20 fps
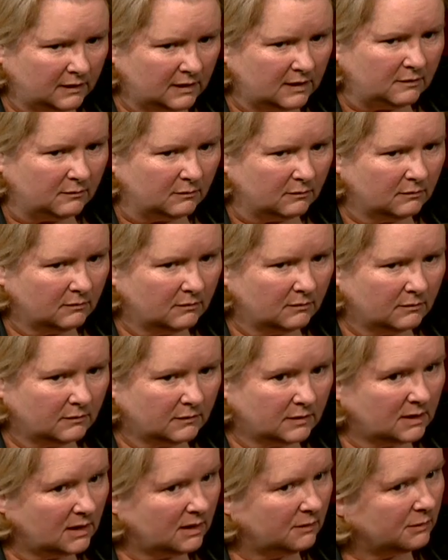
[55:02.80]
in him
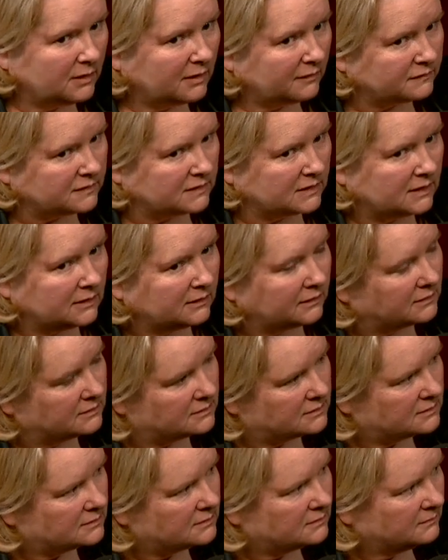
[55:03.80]
that he would have to kill
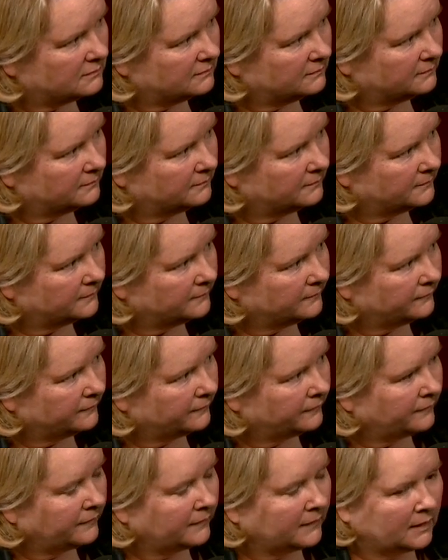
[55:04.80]
us.
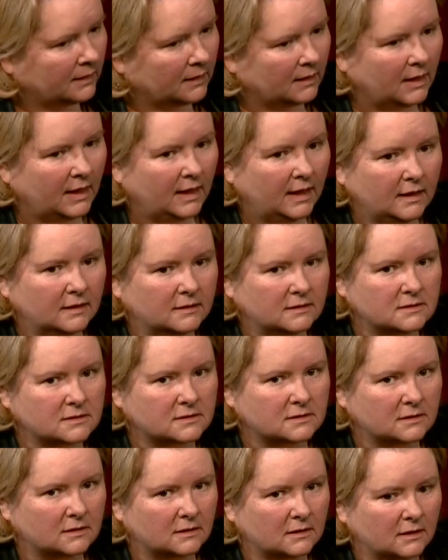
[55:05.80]
And
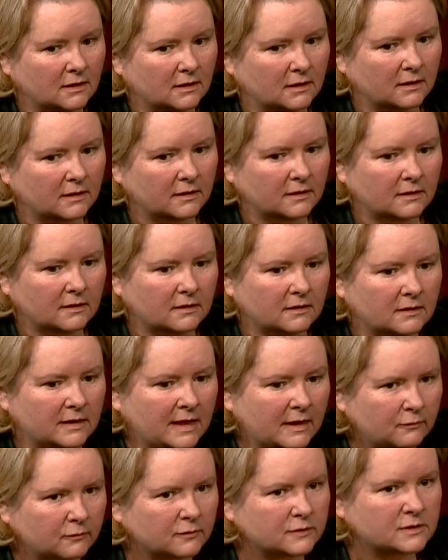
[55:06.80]

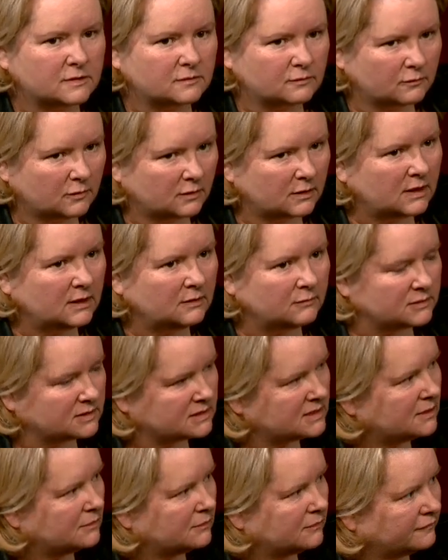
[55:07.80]
that was what he was
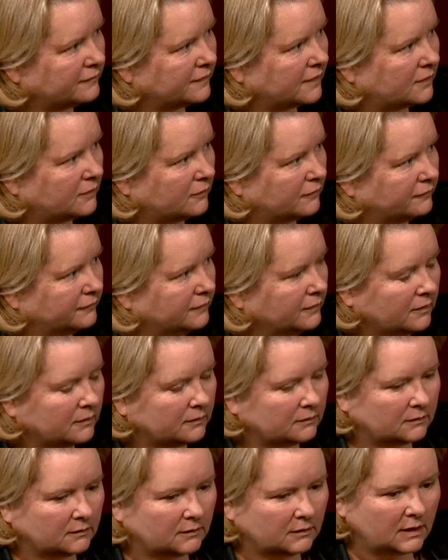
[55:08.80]
terrified of. Not,
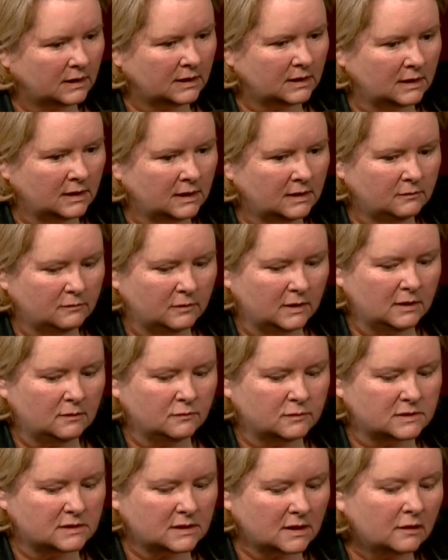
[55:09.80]
he, he
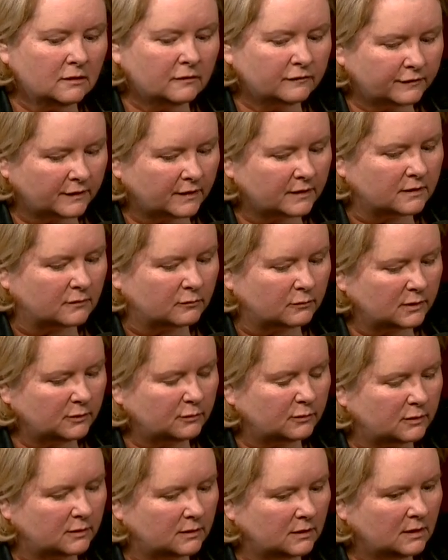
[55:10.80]
was terrified that we
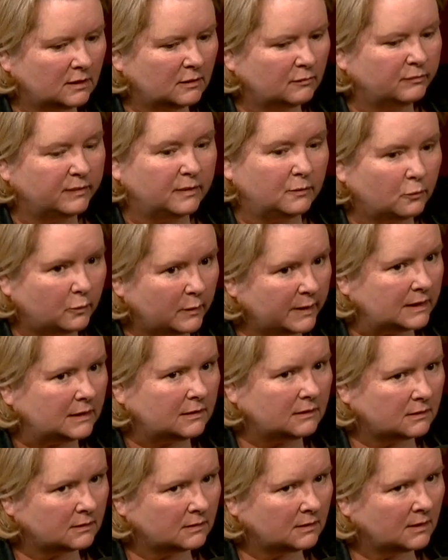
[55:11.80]
would be
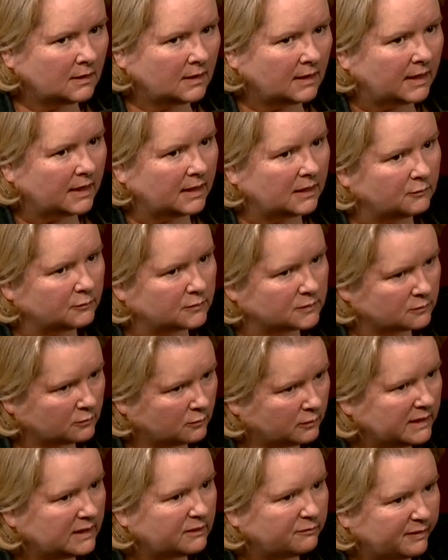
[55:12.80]
weak, and it was
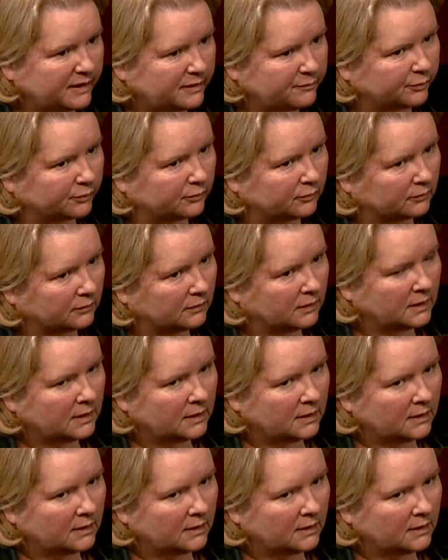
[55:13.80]
weak people